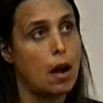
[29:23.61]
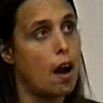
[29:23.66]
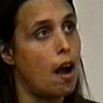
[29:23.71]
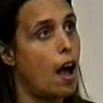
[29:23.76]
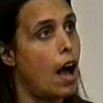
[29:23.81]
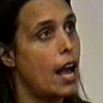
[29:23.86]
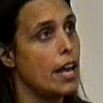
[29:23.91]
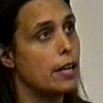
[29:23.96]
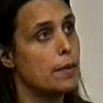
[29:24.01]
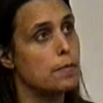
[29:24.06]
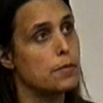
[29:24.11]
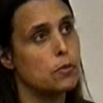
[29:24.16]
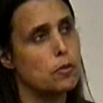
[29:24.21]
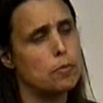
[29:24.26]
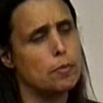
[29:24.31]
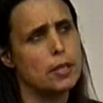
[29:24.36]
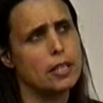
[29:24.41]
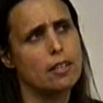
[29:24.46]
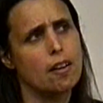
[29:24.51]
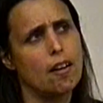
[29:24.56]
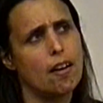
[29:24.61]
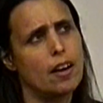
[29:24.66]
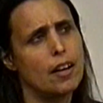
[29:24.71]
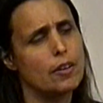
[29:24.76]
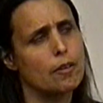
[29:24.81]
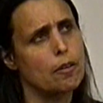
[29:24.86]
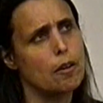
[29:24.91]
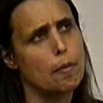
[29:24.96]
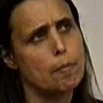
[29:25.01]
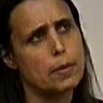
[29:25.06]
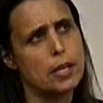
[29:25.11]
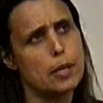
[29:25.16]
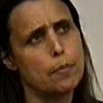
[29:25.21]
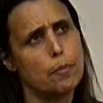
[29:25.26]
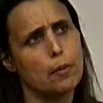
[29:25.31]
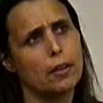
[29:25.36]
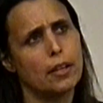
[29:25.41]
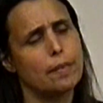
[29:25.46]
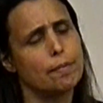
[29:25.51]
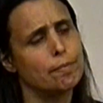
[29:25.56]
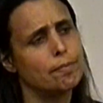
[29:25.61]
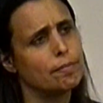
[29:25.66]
our items would be gone, or our people,